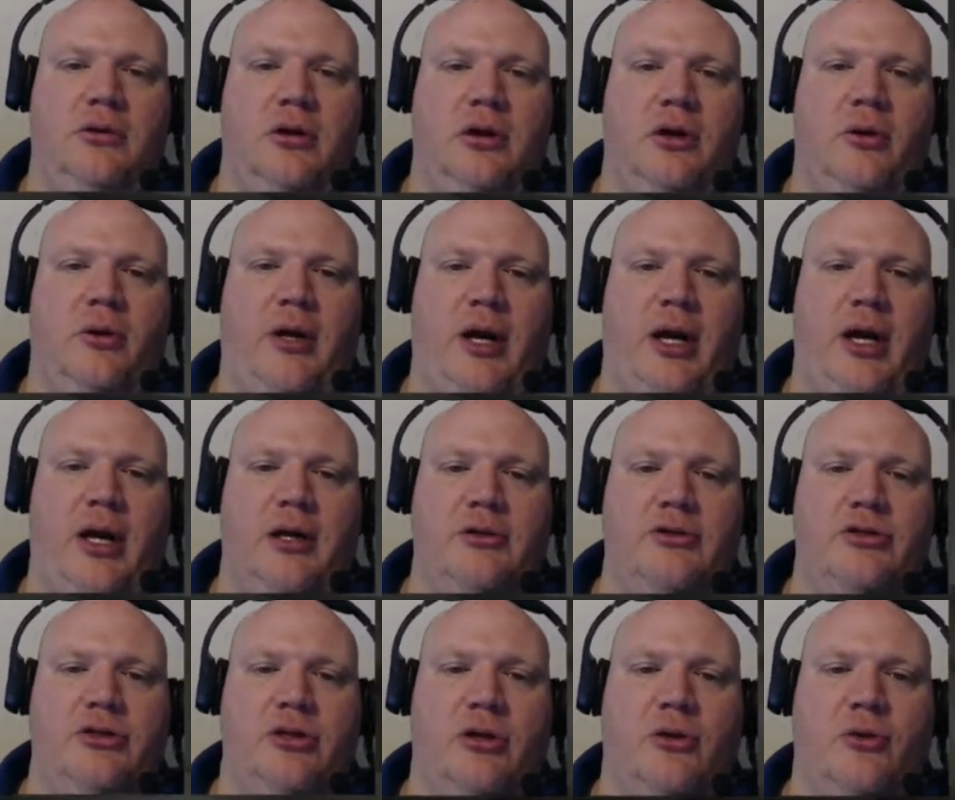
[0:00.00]
Okay,
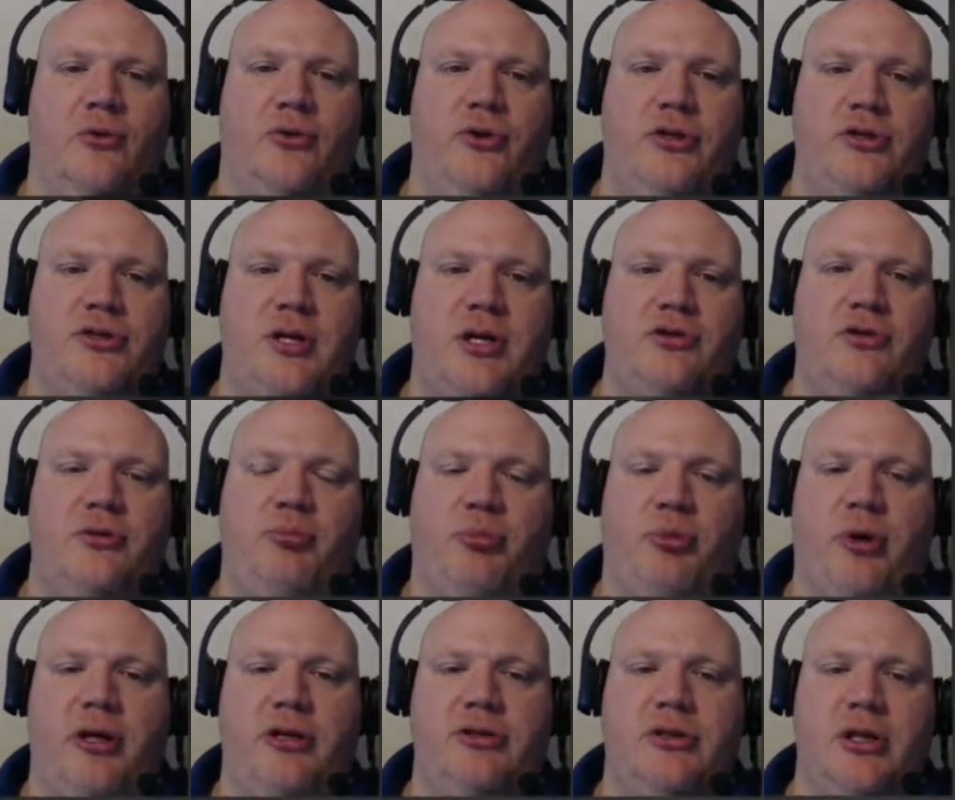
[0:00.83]
so this actually
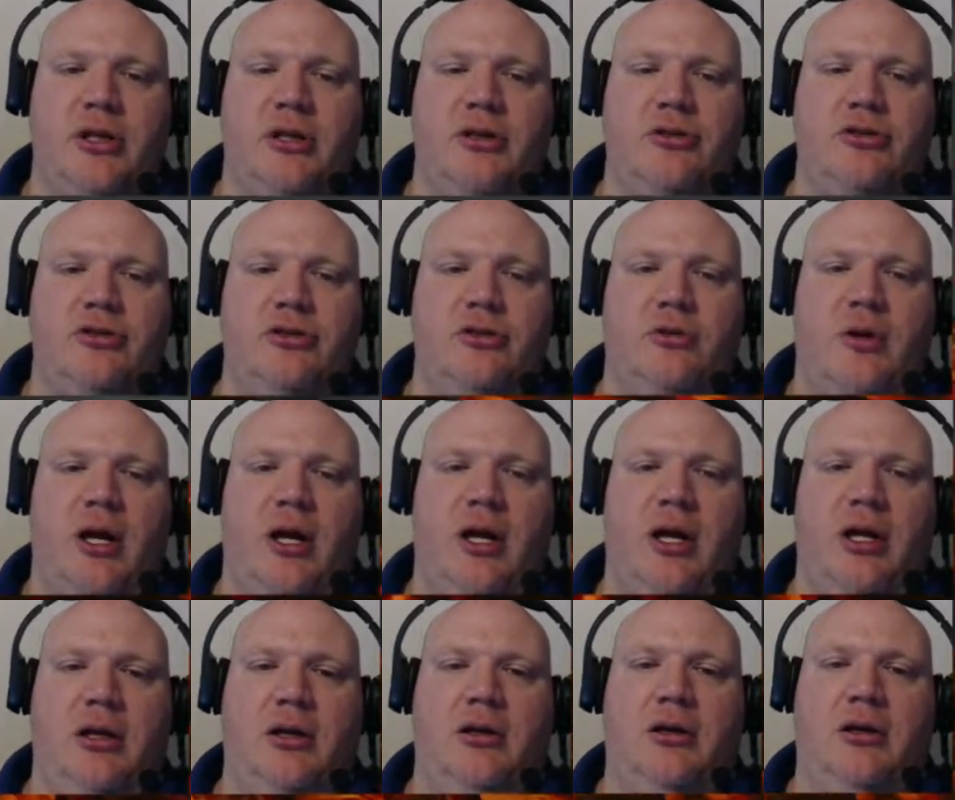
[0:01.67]
breaks into
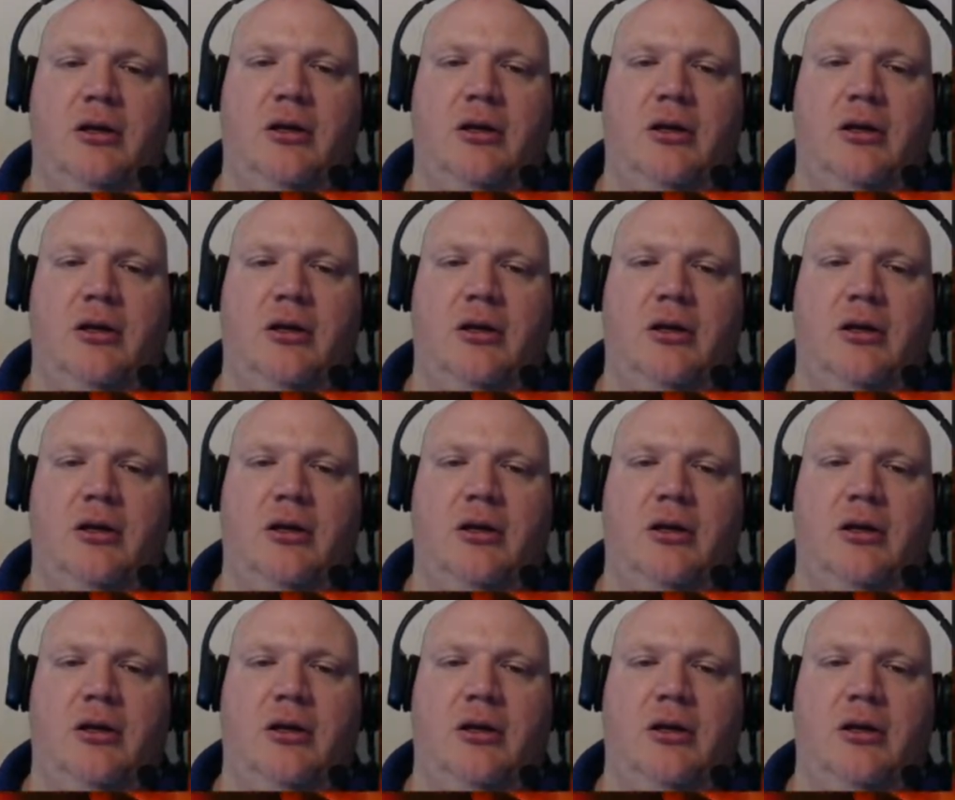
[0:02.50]
a